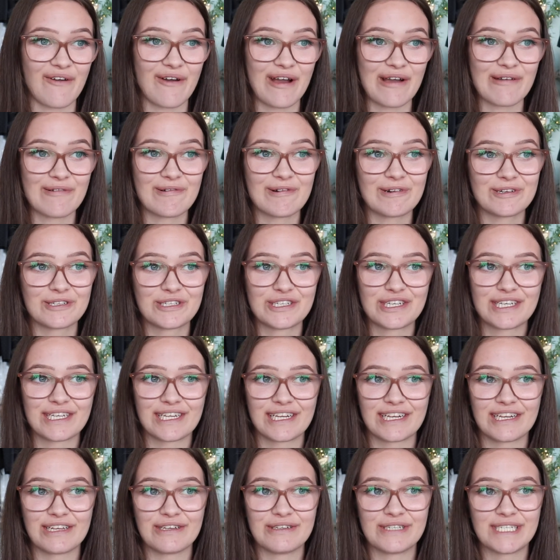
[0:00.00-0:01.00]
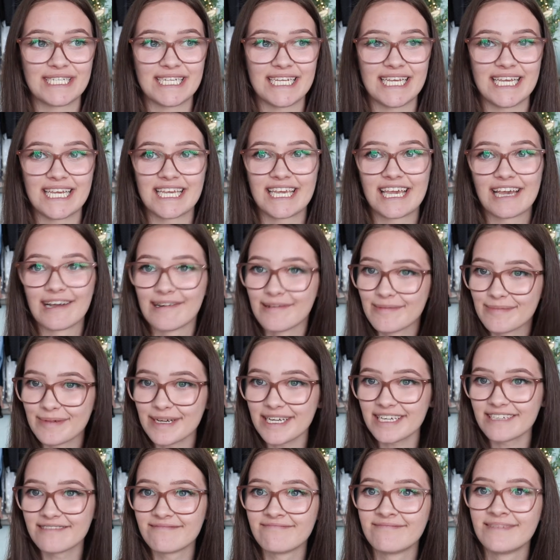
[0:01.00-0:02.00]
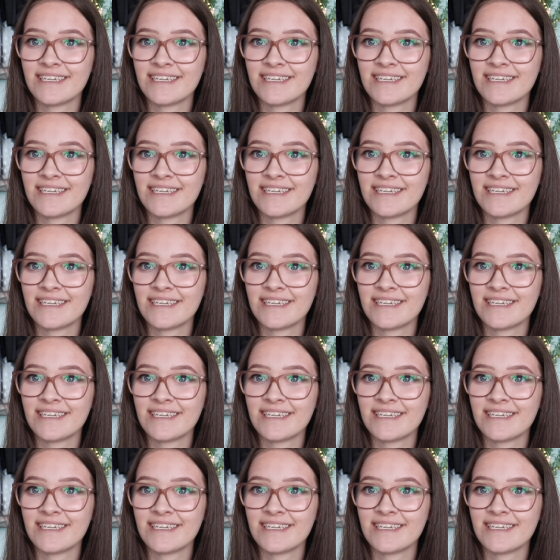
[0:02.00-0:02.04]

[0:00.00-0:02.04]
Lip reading: I watched Lucy Gilbert,